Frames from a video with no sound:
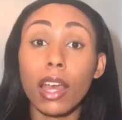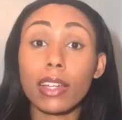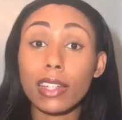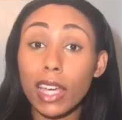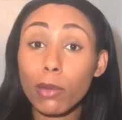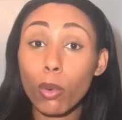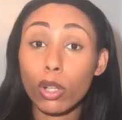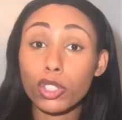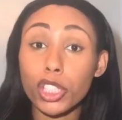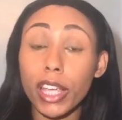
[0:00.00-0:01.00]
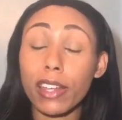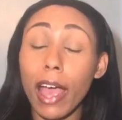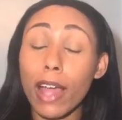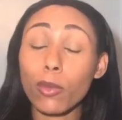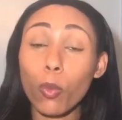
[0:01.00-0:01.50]
keep watching
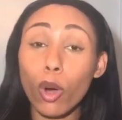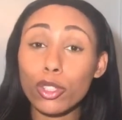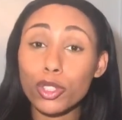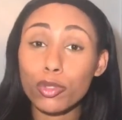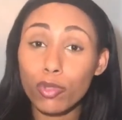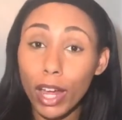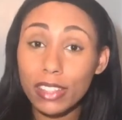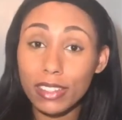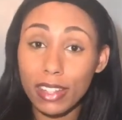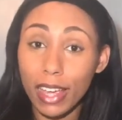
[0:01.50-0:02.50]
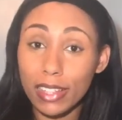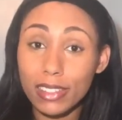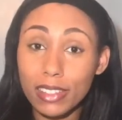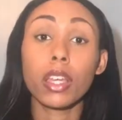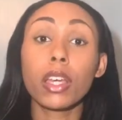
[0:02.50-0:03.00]
and watch right to the
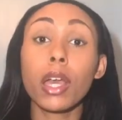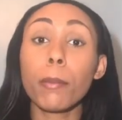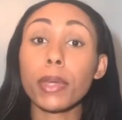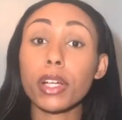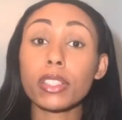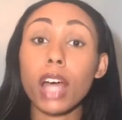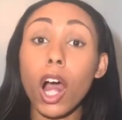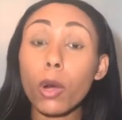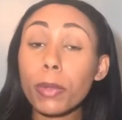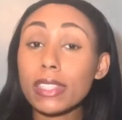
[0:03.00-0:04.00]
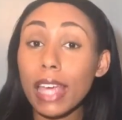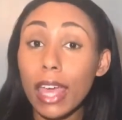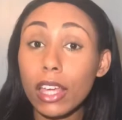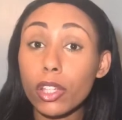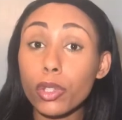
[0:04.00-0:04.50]
end because I'll be
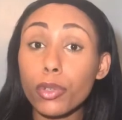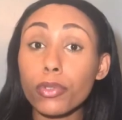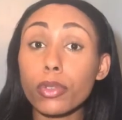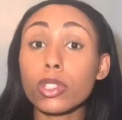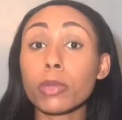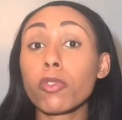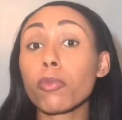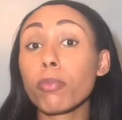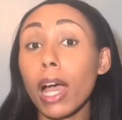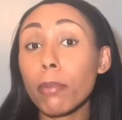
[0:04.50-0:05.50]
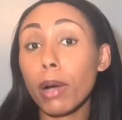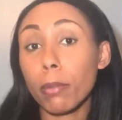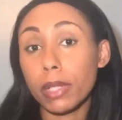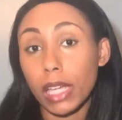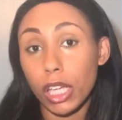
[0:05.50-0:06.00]
taking you through some of my
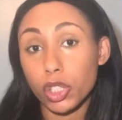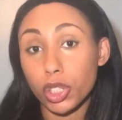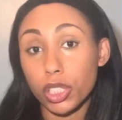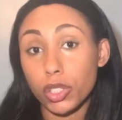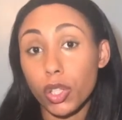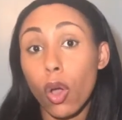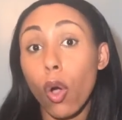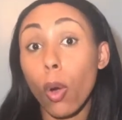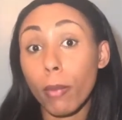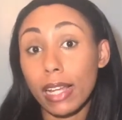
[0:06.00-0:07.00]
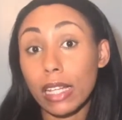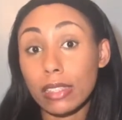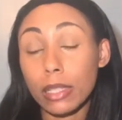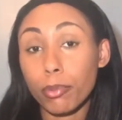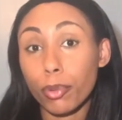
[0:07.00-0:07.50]
publications on my
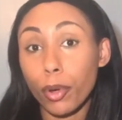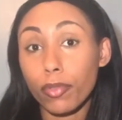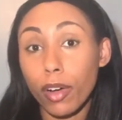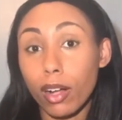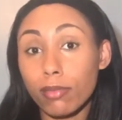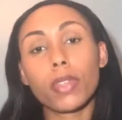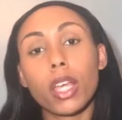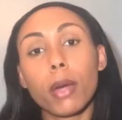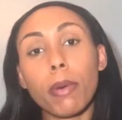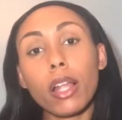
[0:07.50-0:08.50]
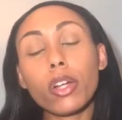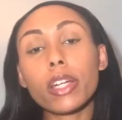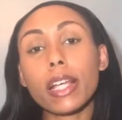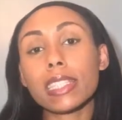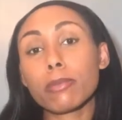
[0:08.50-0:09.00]
LinkedIn profile. By
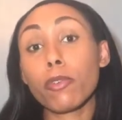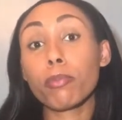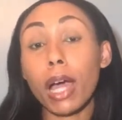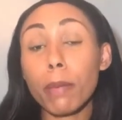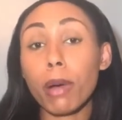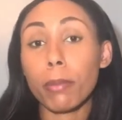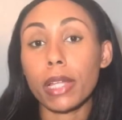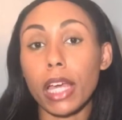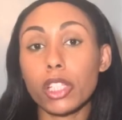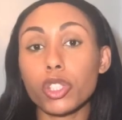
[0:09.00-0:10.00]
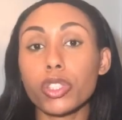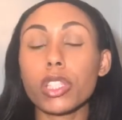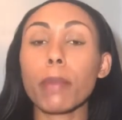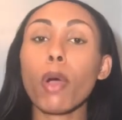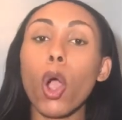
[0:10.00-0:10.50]
looking at some of my publications,
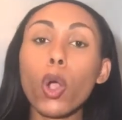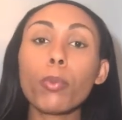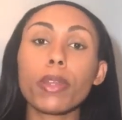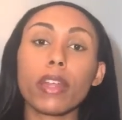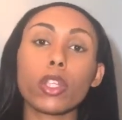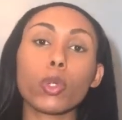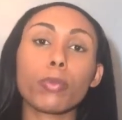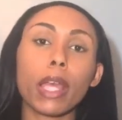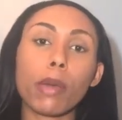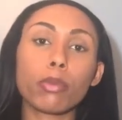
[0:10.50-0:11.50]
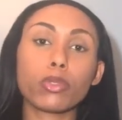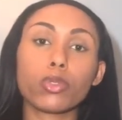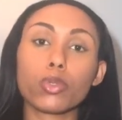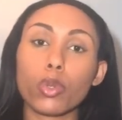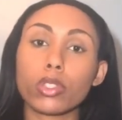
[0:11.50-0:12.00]
I'm hoping that you'll be able to
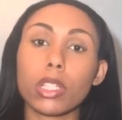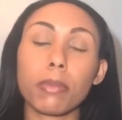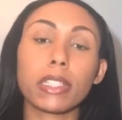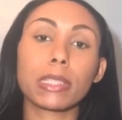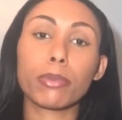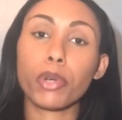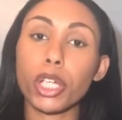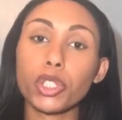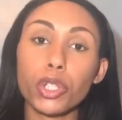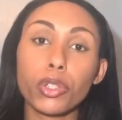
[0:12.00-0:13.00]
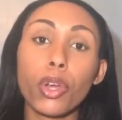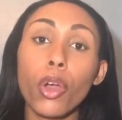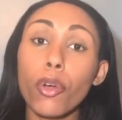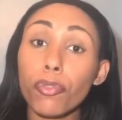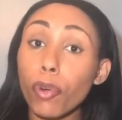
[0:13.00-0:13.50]
draw some inspiration
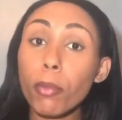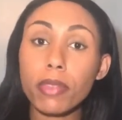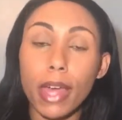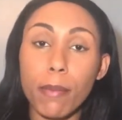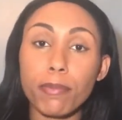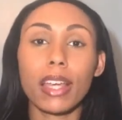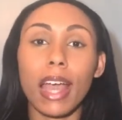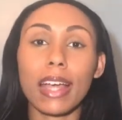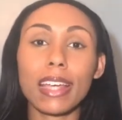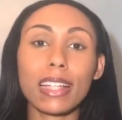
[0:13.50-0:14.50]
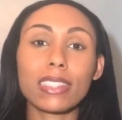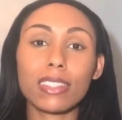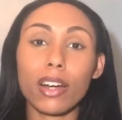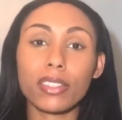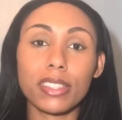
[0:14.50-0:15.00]
from them and get
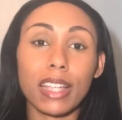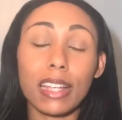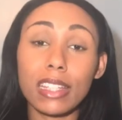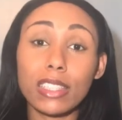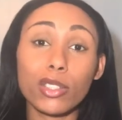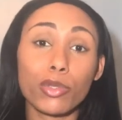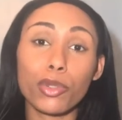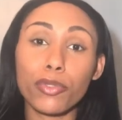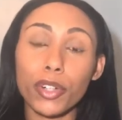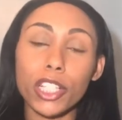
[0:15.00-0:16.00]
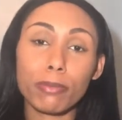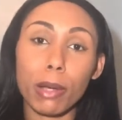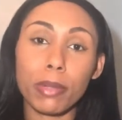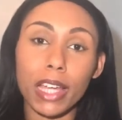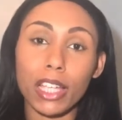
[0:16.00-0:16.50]
started at least on your first
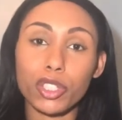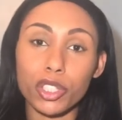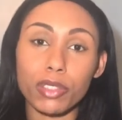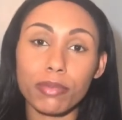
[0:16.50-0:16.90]
publication.